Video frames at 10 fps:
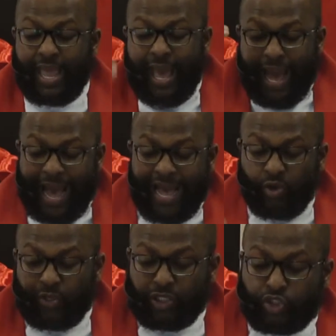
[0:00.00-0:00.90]
I
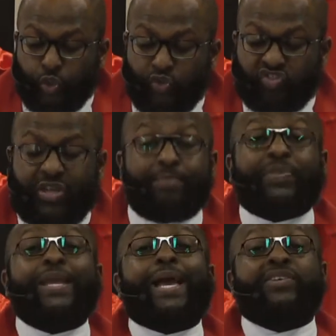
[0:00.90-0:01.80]
will do
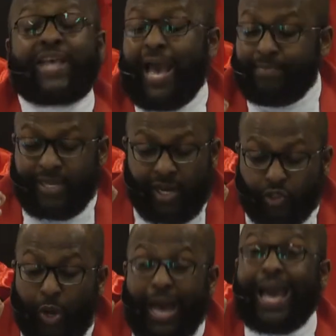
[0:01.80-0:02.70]
something else. I may not
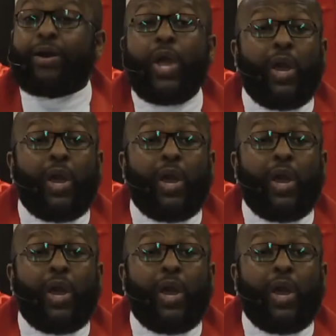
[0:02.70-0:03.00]
know how.